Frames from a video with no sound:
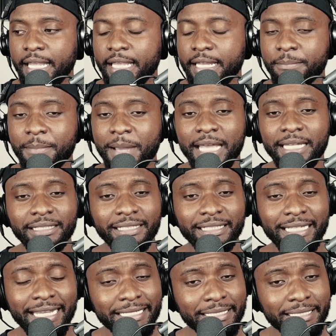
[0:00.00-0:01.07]
in my
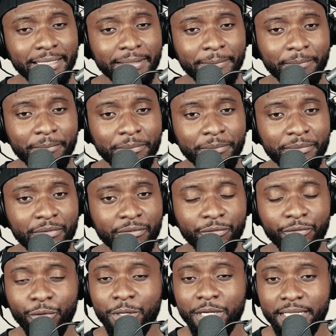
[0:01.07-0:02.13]
late
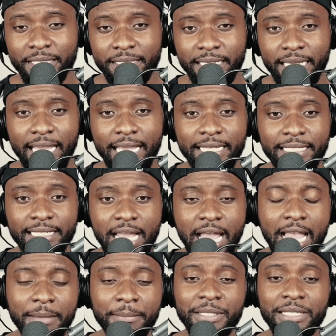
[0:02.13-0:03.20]
40s and
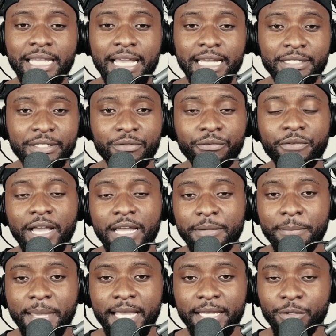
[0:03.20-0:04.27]
I'm yet to find a
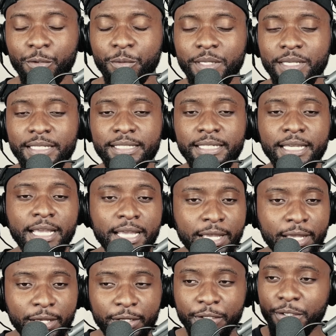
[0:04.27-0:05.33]
man who is
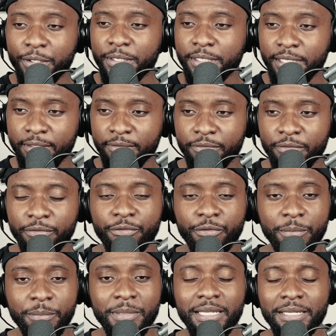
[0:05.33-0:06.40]
good enough
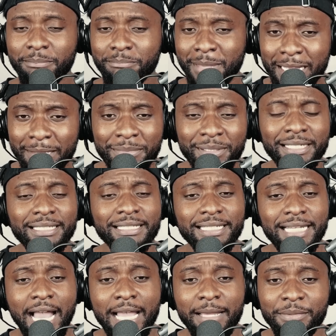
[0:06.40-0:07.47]
for me. Maybe it's
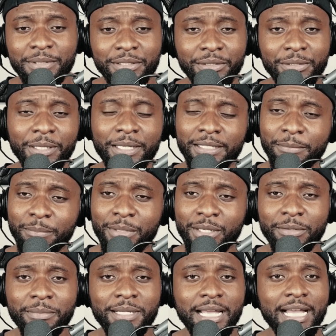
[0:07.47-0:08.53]
time to look in the
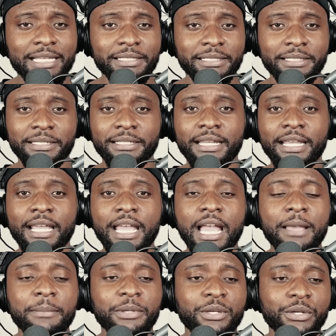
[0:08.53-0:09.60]
mirror. But guys, listen,
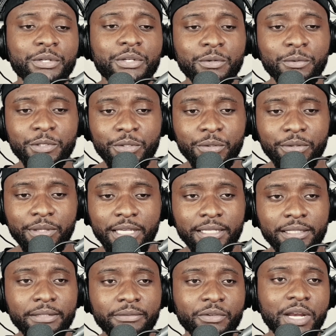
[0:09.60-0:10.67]
I'm curious to know what you
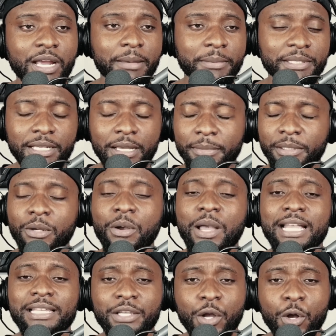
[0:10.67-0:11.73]
think. Leave your comments down below.
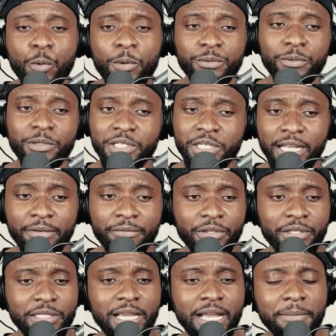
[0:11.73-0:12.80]
As always, we're going to check out for
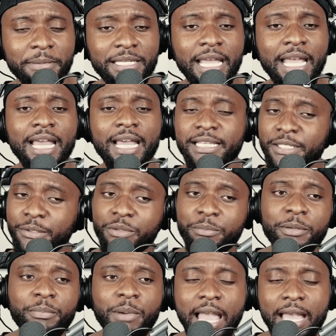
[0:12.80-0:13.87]
these comments. Let's see what the
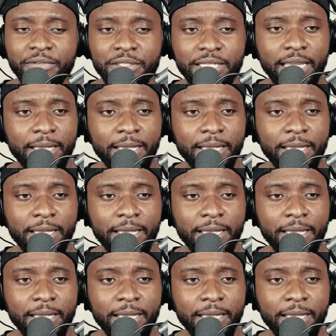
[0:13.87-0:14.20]
people have to